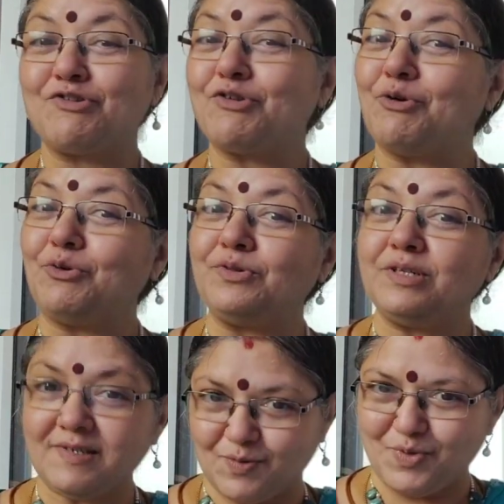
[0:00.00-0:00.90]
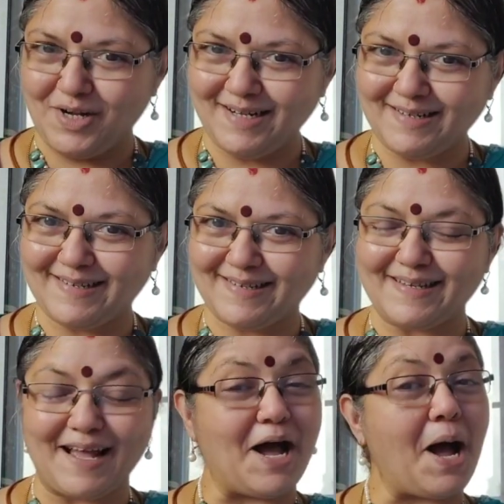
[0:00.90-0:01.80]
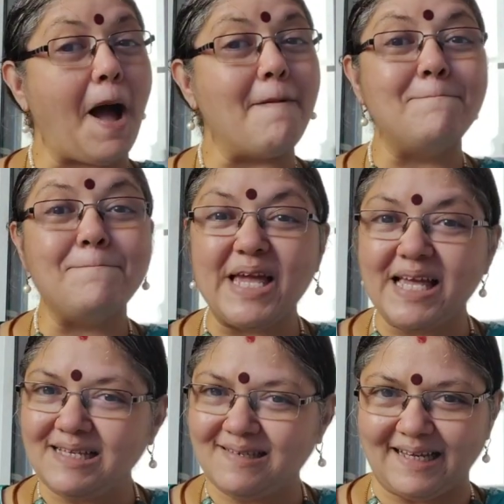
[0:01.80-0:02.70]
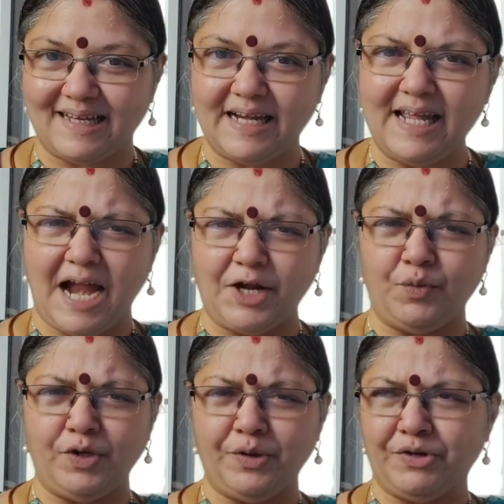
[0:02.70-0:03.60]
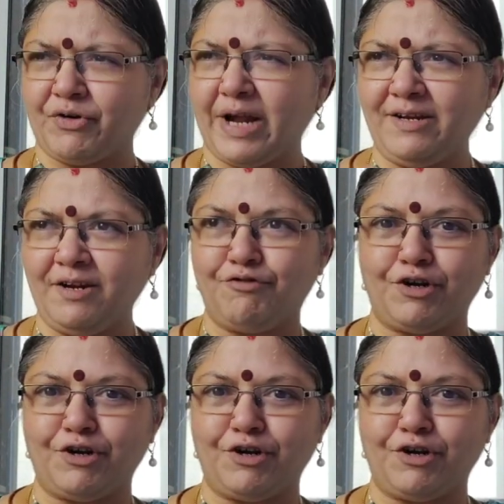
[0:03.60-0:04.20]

So this works amazingly and you will do it right in